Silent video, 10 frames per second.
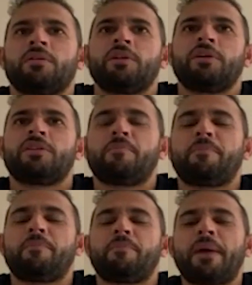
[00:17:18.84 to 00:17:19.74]
the
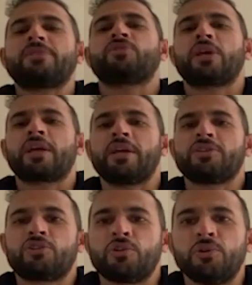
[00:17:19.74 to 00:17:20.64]
best thing is
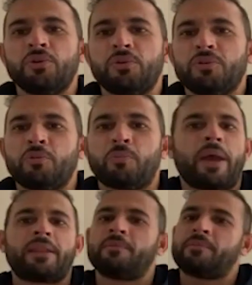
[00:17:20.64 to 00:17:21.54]
to pair
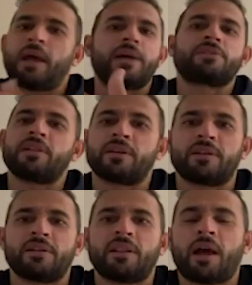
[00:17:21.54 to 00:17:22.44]
them nicely,
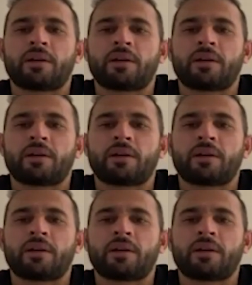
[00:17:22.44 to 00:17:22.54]
like